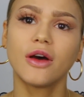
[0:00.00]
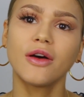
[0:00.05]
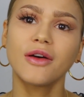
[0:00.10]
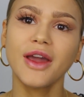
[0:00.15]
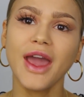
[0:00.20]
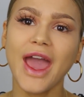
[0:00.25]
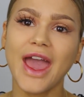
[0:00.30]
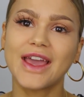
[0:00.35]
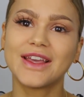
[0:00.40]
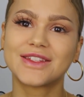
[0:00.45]

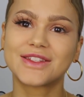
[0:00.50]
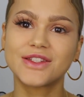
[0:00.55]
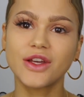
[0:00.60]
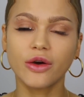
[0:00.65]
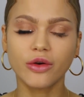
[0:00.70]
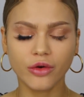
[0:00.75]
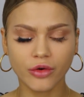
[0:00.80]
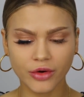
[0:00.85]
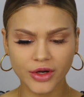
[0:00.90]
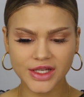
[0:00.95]
Okay,
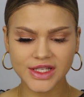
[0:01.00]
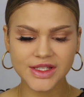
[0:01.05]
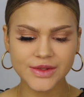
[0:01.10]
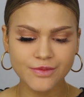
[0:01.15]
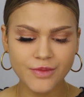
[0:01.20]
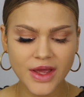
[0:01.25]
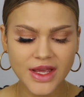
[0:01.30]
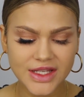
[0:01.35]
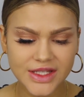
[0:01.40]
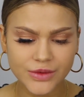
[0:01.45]
so
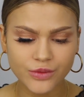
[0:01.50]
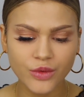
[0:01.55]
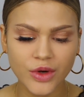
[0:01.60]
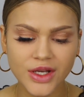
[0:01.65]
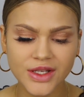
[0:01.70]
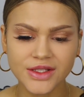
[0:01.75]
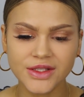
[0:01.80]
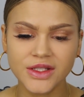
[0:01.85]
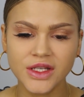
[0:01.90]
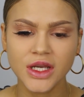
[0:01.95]
Christmas
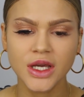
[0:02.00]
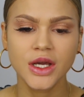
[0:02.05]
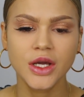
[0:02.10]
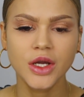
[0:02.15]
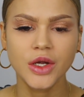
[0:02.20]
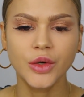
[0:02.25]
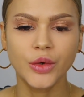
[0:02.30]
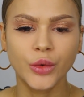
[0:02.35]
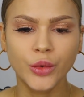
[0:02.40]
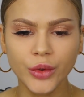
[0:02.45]
was
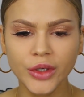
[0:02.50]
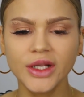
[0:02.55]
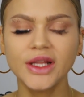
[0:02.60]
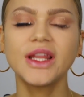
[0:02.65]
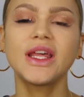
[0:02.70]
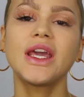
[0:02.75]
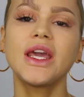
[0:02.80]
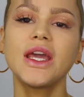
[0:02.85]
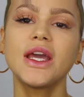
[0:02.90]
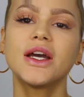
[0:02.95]

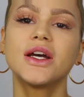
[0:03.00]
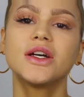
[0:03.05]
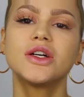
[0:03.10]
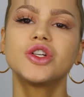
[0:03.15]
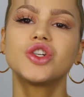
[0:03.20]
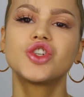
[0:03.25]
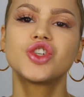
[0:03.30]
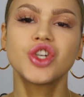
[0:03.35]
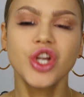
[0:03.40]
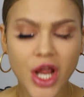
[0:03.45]
really
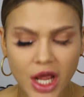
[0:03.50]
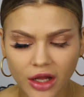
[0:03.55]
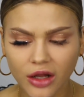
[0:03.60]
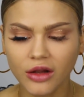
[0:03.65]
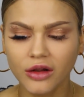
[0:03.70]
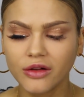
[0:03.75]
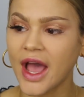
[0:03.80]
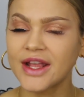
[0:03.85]
chill.